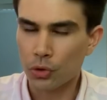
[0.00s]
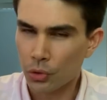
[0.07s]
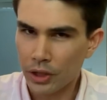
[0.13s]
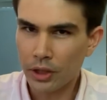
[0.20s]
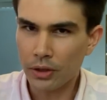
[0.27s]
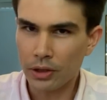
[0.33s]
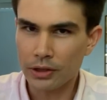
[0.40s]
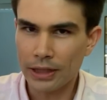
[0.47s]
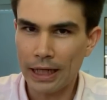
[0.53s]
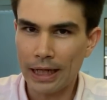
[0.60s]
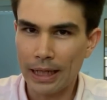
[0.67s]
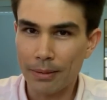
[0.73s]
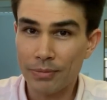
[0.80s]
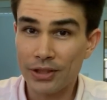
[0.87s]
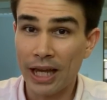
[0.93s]
critical
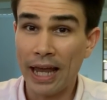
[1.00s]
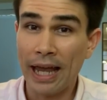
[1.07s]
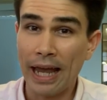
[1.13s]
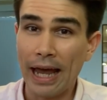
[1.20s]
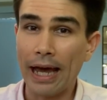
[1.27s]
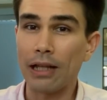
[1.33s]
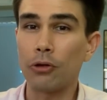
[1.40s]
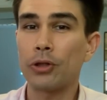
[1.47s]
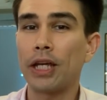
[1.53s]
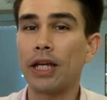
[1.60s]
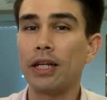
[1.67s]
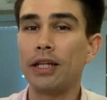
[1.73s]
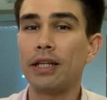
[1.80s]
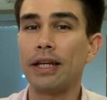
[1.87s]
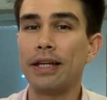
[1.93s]
times,
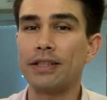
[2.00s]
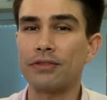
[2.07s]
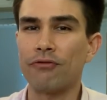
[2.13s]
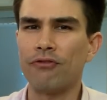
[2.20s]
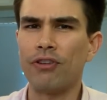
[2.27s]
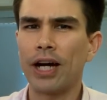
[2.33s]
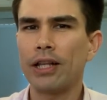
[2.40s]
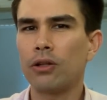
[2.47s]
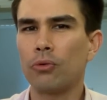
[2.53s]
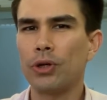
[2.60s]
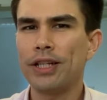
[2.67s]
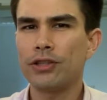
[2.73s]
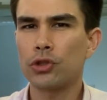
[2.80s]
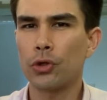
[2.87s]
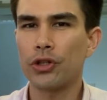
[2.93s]
allocating its vital
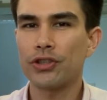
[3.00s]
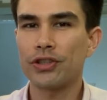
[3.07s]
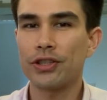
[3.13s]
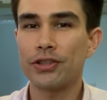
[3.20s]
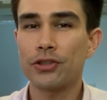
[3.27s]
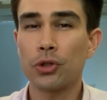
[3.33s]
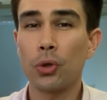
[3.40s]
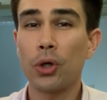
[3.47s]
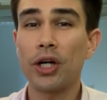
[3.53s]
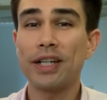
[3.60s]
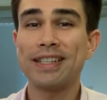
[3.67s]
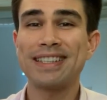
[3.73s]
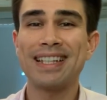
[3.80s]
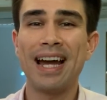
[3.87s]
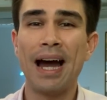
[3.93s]
resources
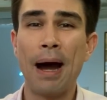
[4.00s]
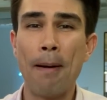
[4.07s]
towards